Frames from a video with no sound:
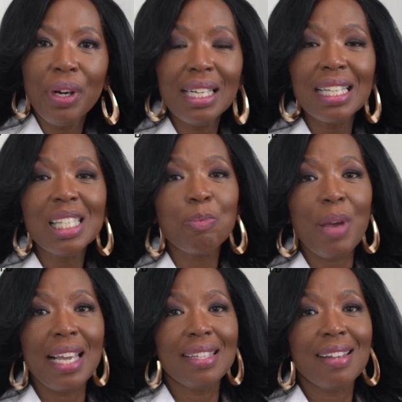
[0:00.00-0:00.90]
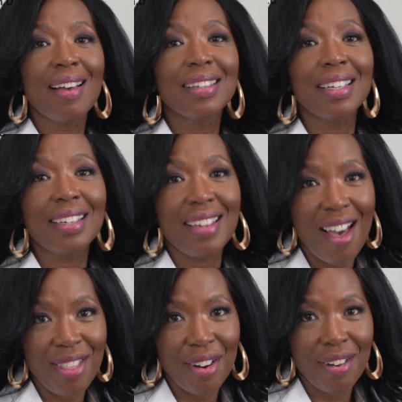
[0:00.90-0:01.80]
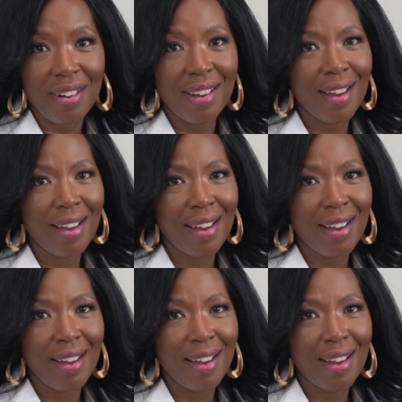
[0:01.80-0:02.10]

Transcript: in this space together,